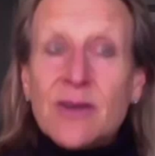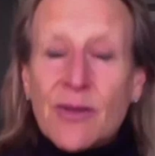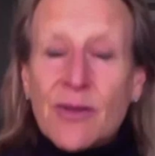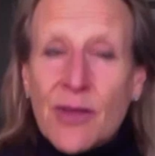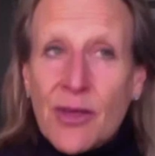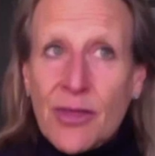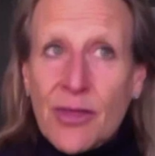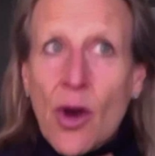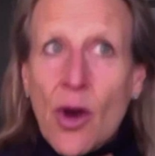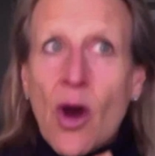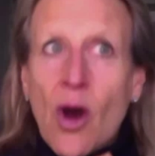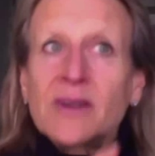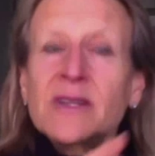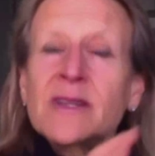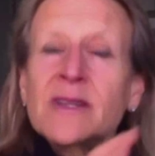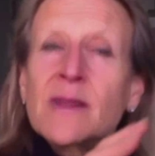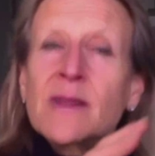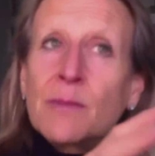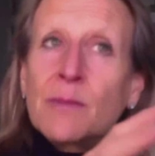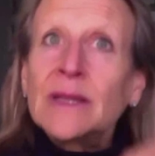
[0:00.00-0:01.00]
thoughts, the
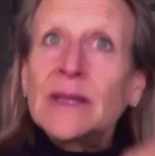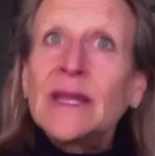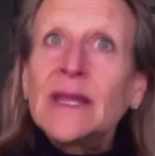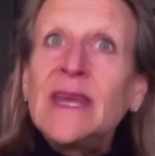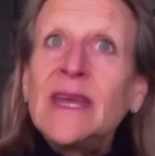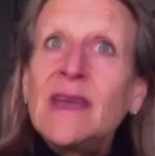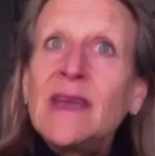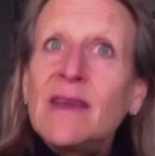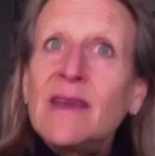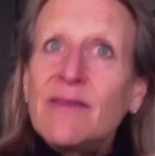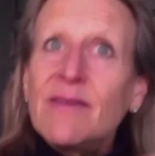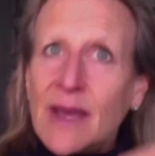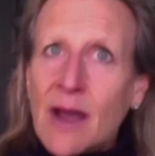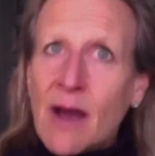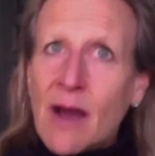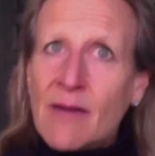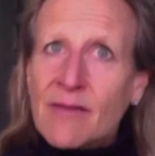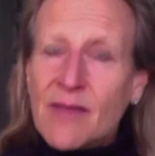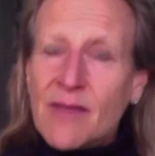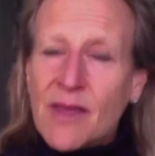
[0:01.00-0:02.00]
believing of
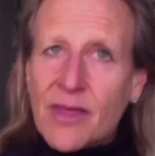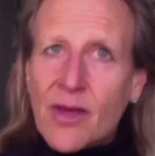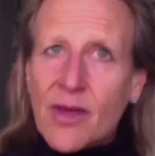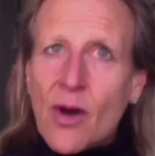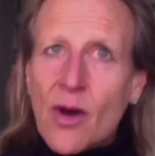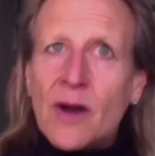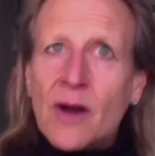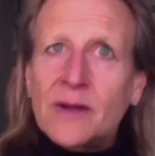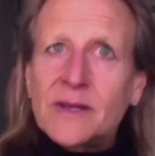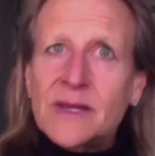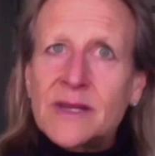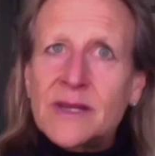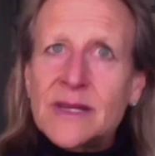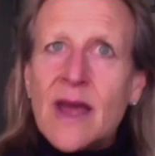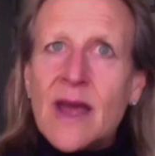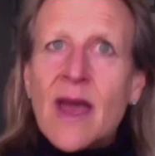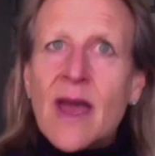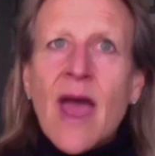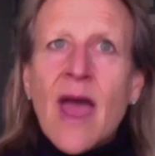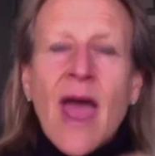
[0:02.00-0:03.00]
the thoughts,
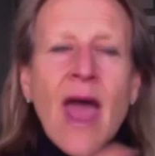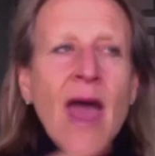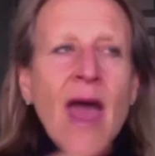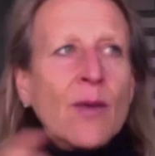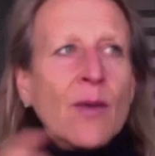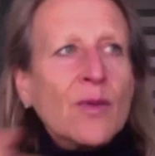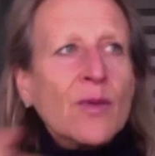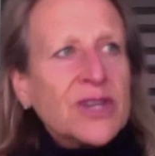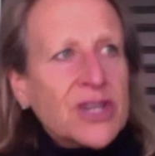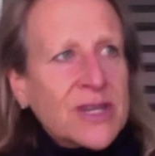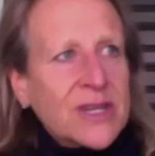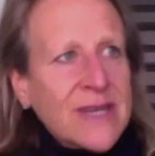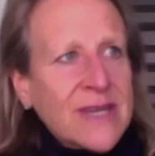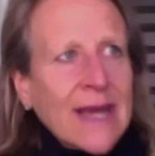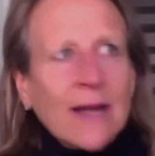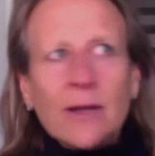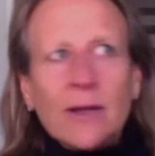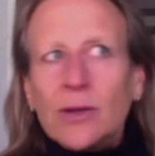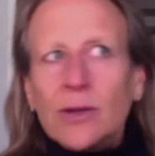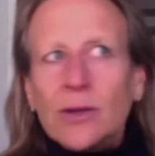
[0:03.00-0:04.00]
and we just take a
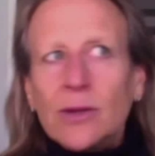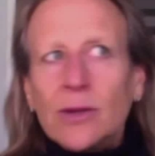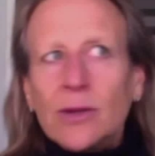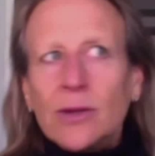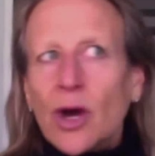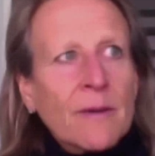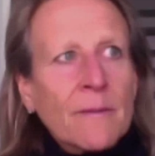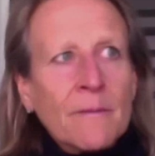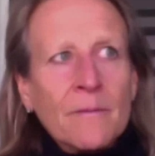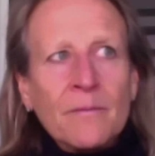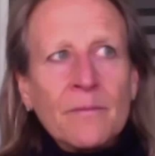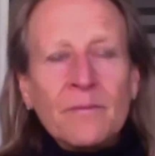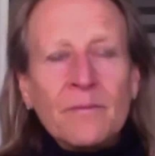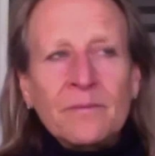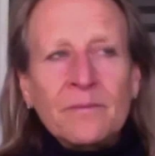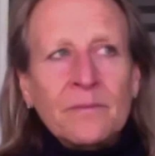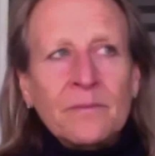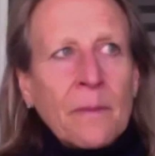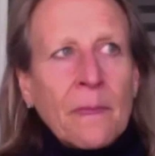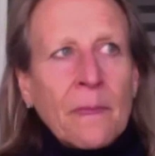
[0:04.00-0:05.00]
look.
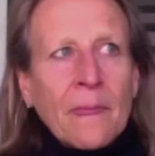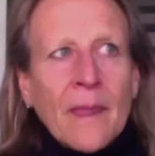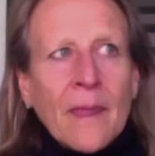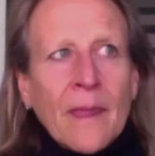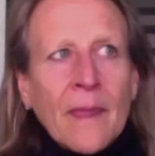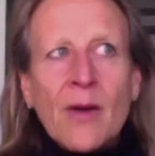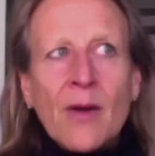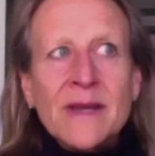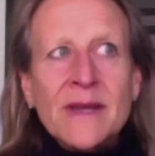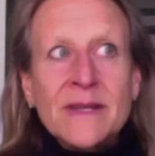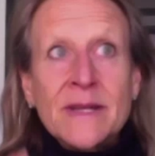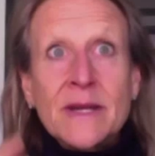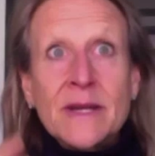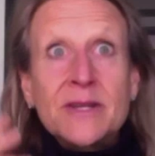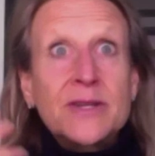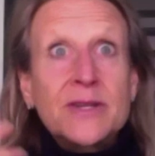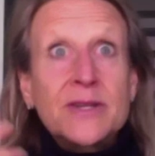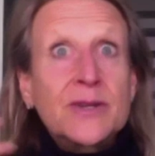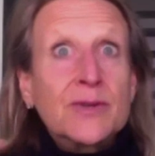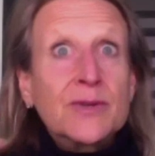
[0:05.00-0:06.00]
Is it a
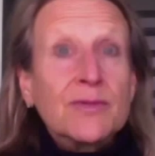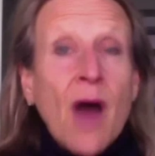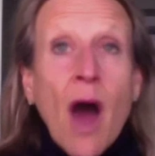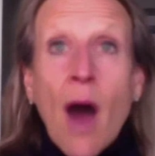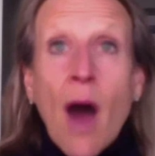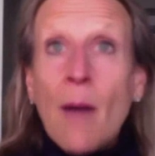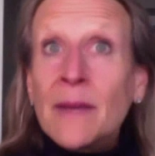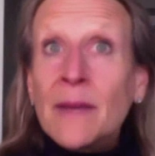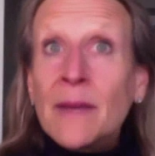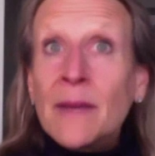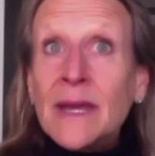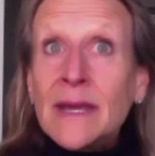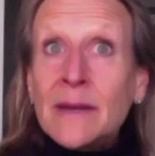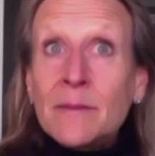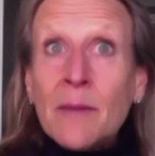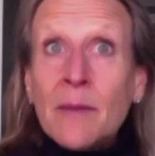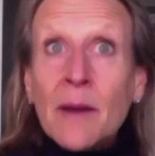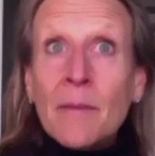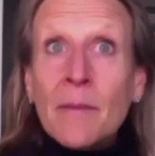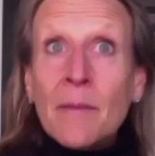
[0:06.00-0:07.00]
tsunami in my
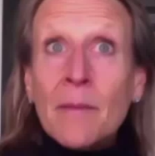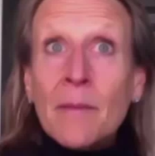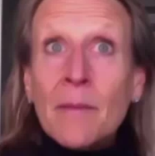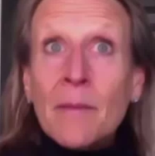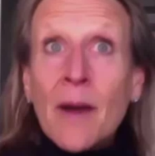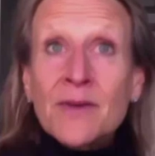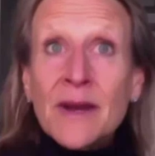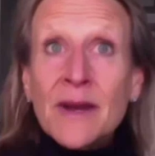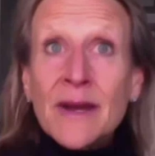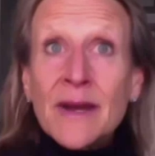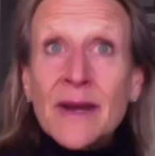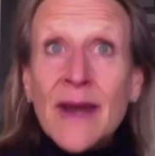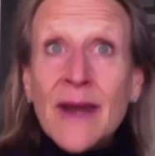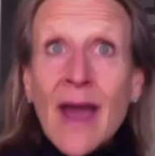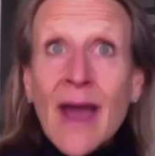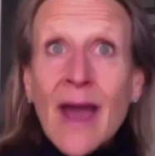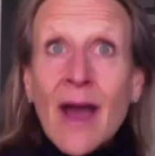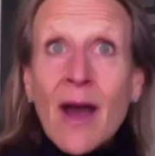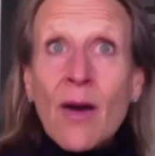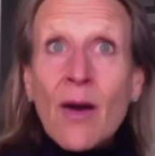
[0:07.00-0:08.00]
mind right
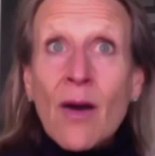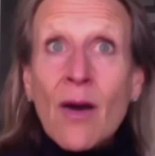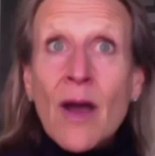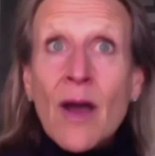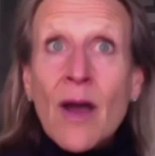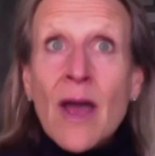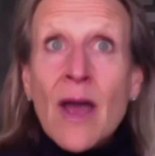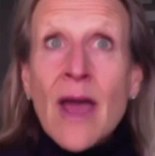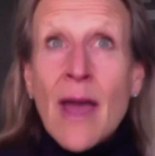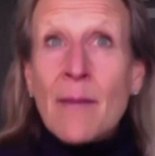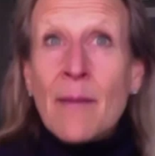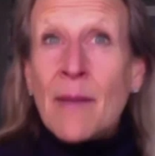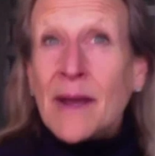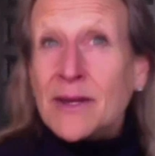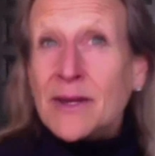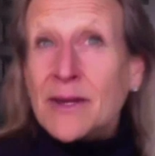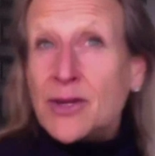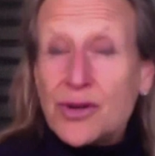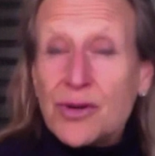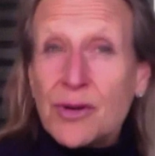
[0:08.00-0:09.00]
now? Am I
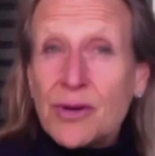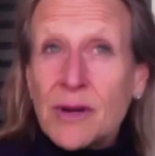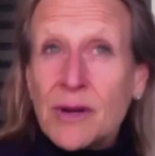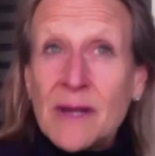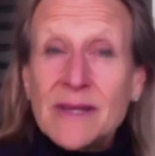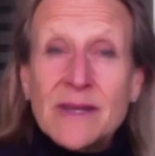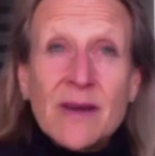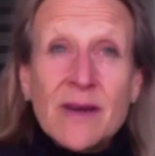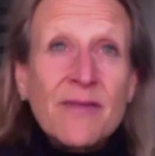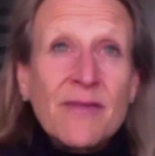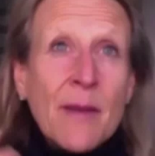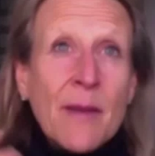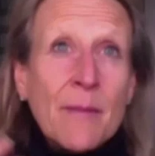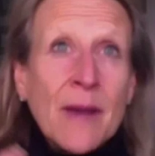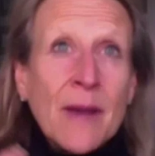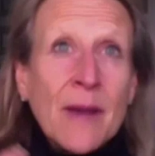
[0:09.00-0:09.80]
torturing myself?